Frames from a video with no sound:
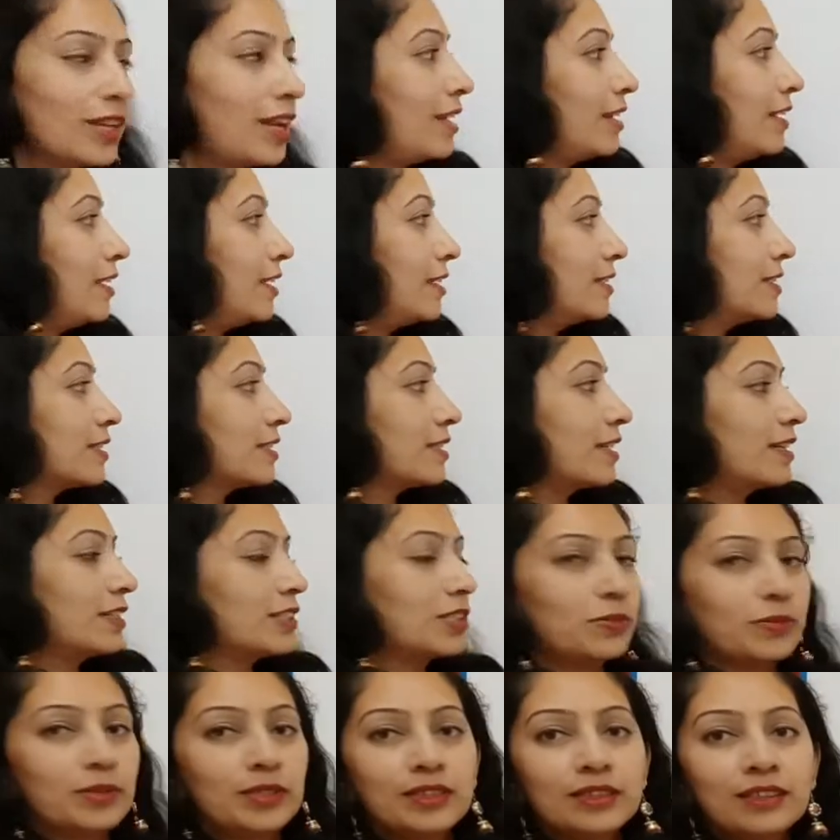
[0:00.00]
and it
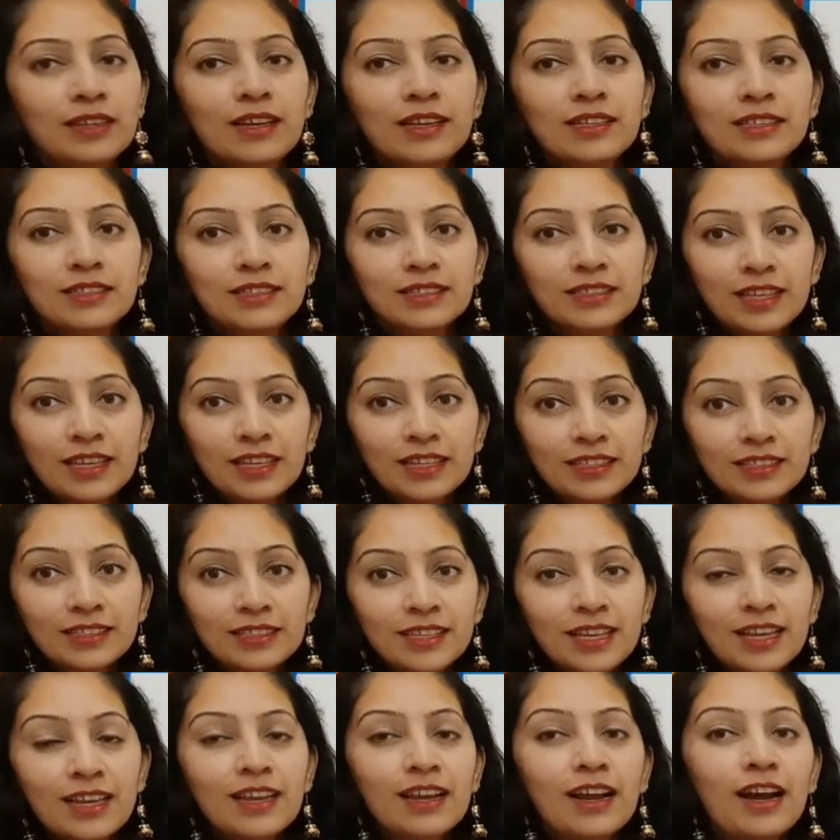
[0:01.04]
starts with says,
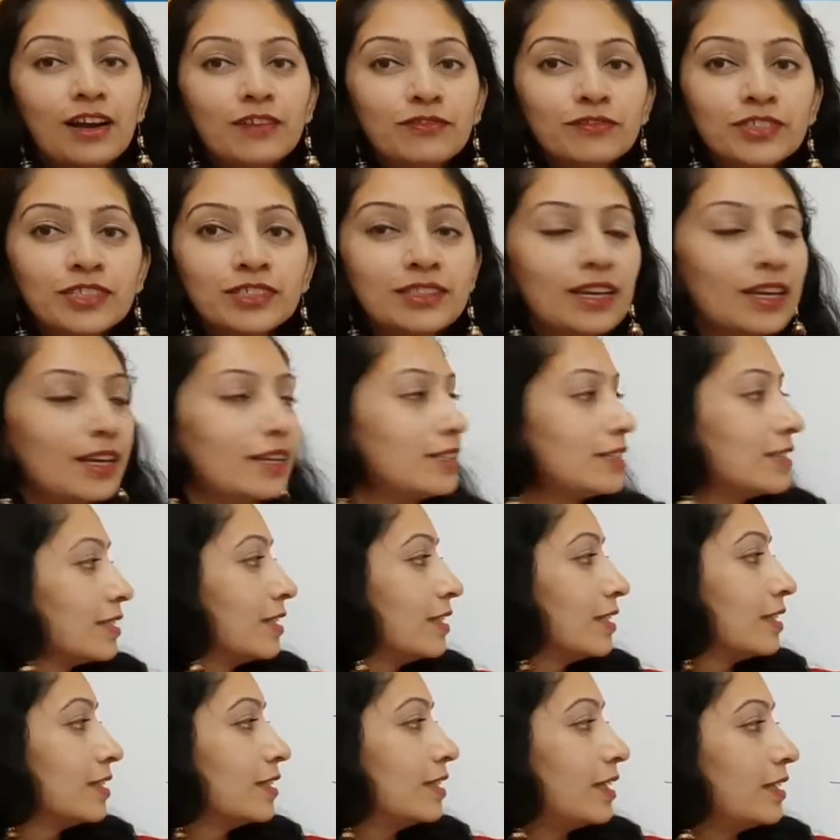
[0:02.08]
after that
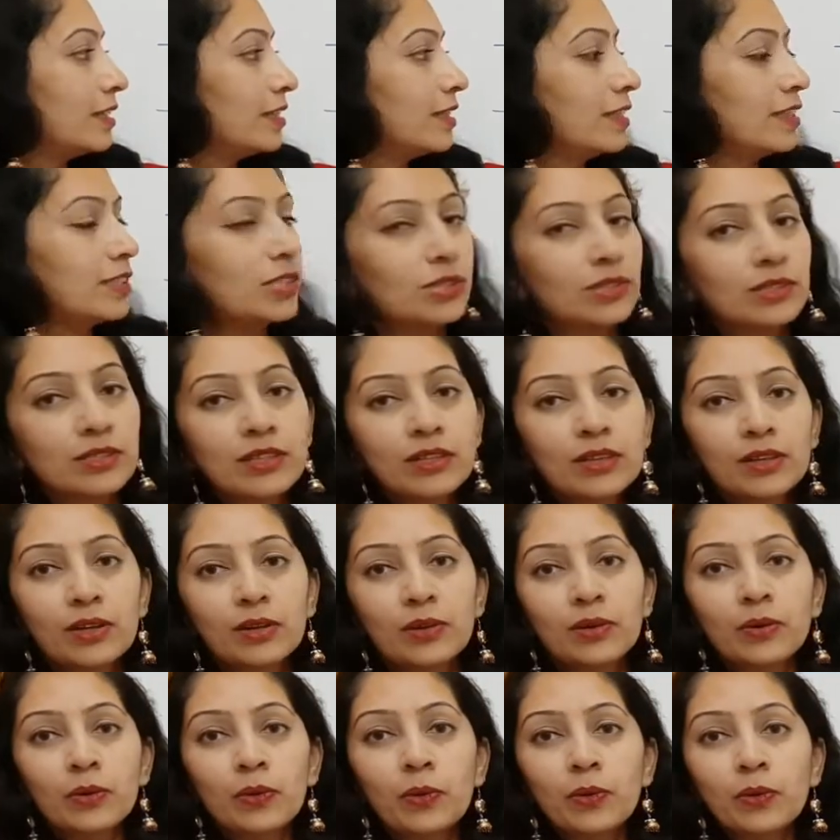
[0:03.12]
this
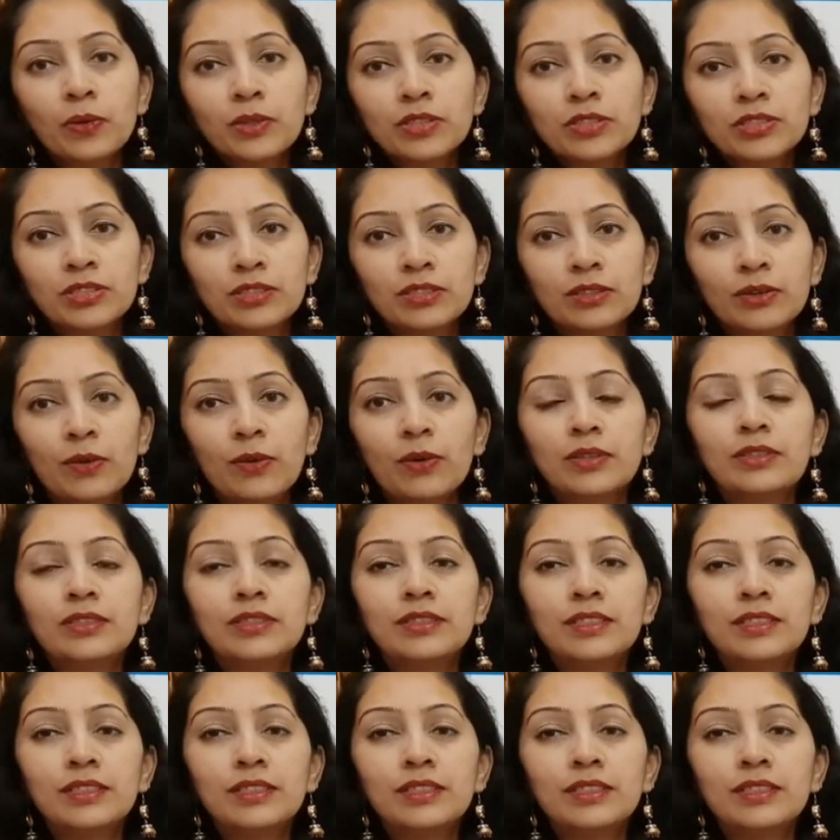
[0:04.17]
quote or the